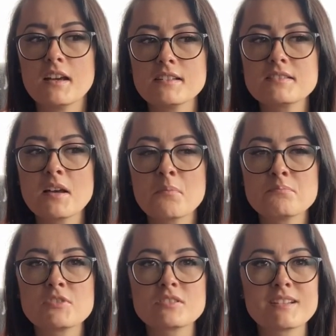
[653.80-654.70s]

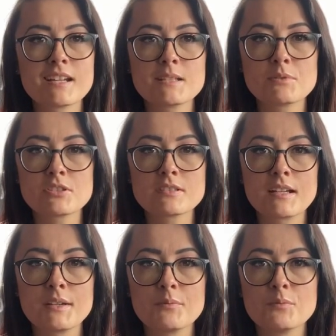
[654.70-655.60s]
Some, just not as much as
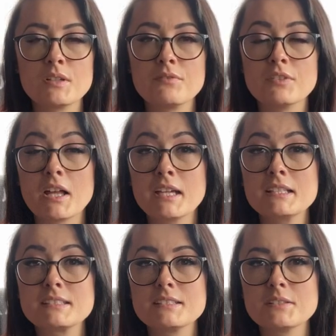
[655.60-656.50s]
I would have
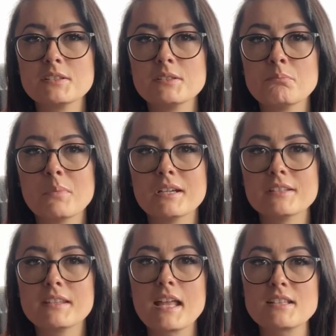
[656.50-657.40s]
liked, but
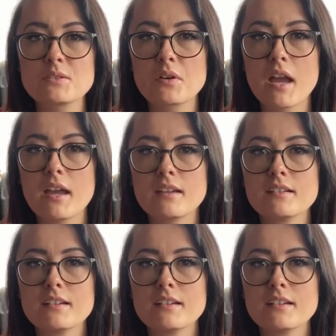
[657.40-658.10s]
that's okay.